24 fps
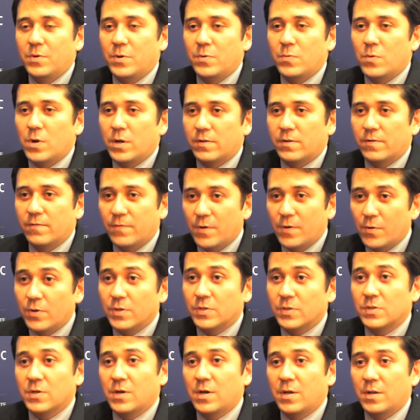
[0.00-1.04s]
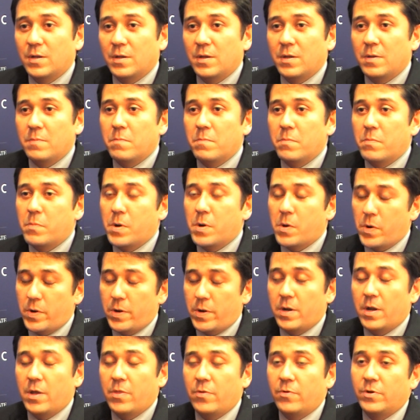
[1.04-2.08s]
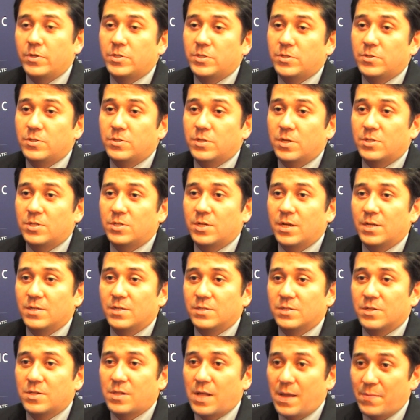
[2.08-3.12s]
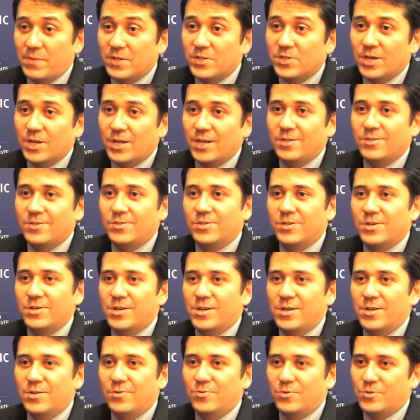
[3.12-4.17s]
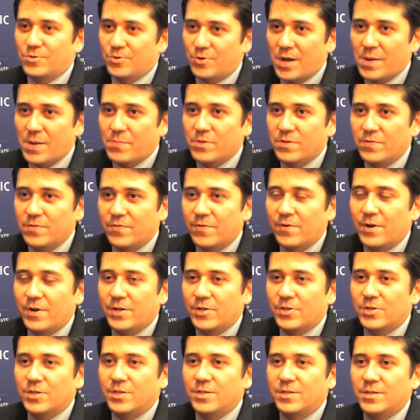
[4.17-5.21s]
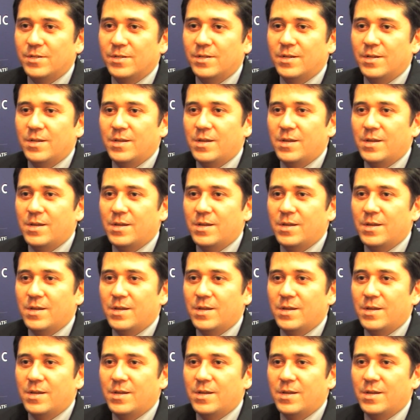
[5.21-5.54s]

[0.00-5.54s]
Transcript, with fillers: We want to focus on important other issues such as climate change, nuclear non-proliferation,